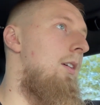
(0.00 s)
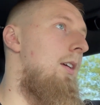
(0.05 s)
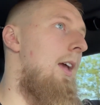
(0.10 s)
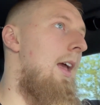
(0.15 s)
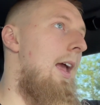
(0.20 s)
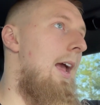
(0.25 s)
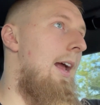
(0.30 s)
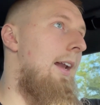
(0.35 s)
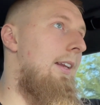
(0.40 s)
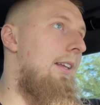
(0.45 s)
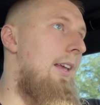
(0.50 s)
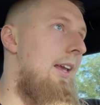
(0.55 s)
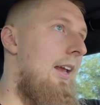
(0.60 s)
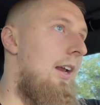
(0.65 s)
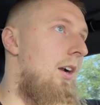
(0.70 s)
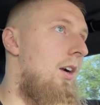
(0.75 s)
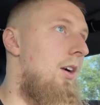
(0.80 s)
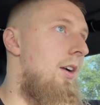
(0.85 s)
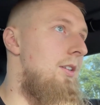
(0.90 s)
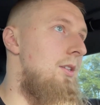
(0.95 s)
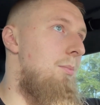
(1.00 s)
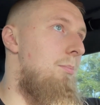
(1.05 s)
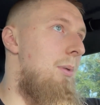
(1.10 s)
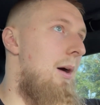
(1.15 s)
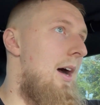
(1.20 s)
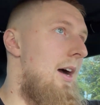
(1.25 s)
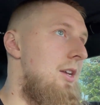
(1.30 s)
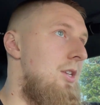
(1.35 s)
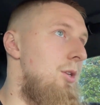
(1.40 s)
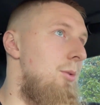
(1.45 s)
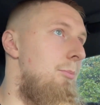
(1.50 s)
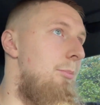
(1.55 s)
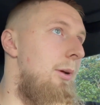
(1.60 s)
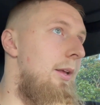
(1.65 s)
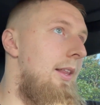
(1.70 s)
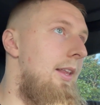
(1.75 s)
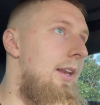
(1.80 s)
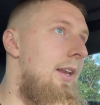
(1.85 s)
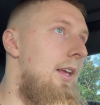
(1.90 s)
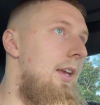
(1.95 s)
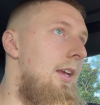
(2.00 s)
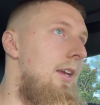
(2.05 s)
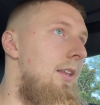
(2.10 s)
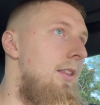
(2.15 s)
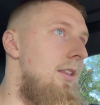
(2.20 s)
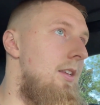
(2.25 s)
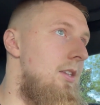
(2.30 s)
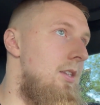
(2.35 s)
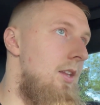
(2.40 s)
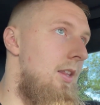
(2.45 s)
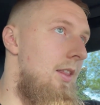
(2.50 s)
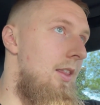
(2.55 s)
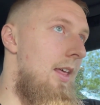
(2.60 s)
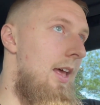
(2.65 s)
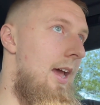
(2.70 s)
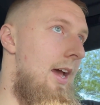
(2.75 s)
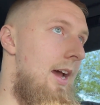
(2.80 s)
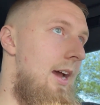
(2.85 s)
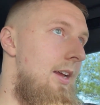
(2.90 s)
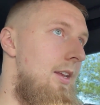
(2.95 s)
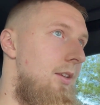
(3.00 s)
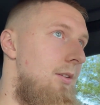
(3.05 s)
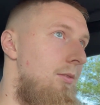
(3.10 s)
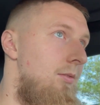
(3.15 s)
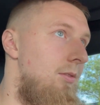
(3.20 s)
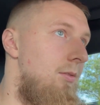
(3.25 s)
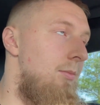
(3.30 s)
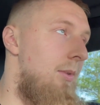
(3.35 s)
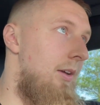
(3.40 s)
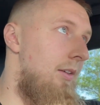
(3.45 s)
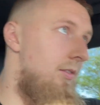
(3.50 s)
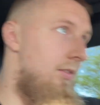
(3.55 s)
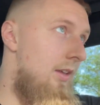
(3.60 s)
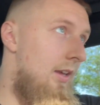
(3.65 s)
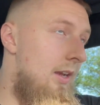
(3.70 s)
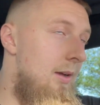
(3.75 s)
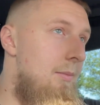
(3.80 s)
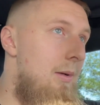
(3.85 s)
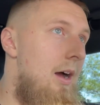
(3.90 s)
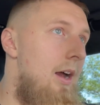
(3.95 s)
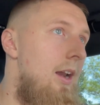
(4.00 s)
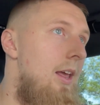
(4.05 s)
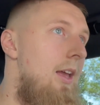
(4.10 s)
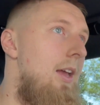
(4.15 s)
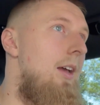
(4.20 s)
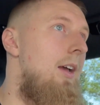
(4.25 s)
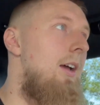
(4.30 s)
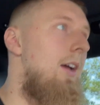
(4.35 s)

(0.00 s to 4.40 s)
at gear as a possibility, this and that, you might think about it.